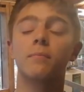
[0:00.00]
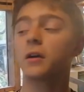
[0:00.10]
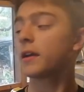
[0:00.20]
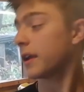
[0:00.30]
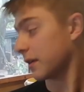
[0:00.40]

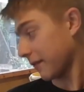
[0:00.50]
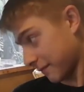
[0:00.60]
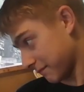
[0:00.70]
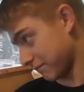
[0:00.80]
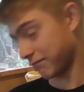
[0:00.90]
buying
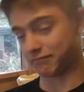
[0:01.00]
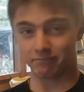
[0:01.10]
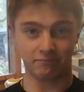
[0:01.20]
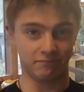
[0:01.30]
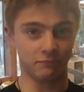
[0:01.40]

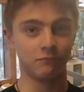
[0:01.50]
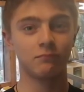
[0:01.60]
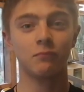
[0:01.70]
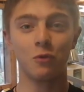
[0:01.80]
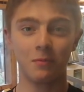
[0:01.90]

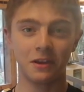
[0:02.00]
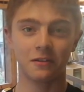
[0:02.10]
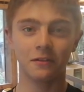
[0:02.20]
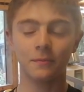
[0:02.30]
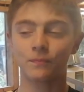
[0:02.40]
more
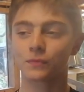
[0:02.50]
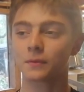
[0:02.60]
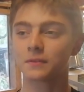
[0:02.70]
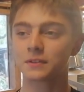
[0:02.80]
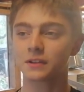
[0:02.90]
metal,
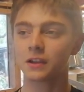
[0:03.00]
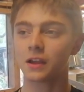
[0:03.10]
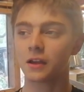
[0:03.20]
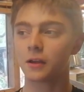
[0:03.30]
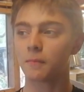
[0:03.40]
obviously.
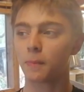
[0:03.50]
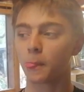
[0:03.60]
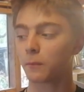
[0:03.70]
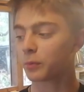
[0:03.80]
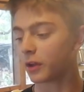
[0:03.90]

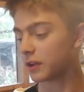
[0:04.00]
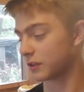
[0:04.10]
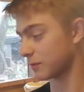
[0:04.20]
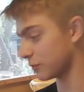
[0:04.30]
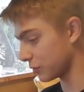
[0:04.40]
Buying
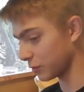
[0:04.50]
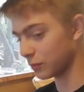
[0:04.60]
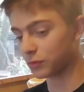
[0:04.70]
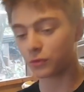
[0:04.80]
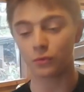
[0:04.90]
some
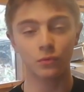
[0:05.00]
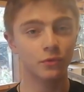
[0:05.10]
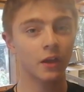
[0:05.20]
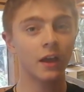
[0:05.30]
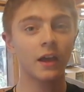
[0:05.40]
tools
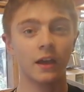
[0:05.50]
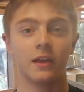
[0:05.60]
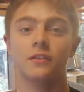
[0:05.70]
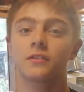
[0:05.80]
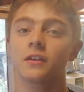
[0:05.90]

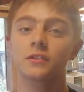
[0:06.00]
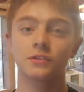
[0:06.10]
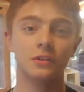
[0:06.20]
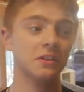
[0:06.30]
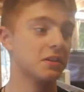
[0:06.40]
and
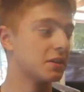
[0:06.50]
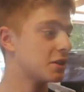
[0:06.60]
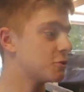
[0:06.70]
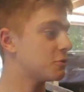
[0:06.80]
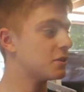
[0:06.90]
such, and
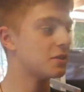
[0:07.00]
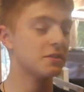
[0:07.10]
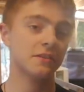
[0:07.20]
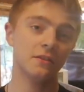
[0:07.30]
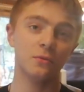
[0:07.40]

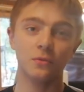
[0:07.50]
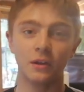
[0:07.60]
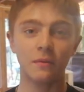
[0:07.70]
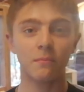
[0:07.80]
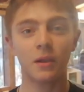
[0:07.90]
accessories and all
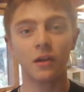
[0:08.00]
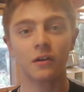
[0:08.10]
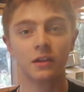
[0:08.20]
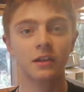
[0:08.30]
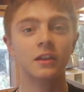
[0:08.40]
that
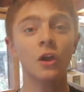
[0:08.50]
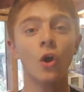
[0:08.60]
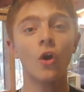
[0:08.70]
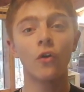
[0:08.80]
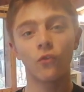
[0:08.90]
malarkey
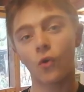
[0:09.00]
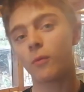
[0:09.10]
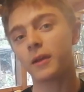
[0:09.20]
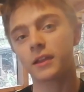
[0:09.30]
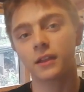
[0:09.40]
for
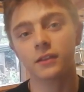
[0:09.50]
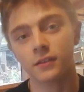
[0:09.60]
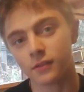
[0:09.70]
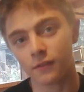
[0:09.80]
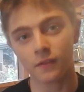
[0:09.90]
making the
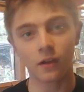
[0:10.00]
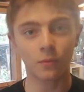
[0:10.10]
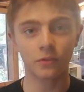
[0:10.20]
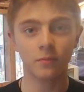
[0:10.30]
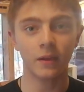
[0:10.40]
stuff that I
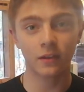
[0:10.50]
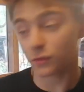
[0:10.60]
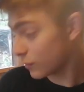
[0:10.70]
want to make to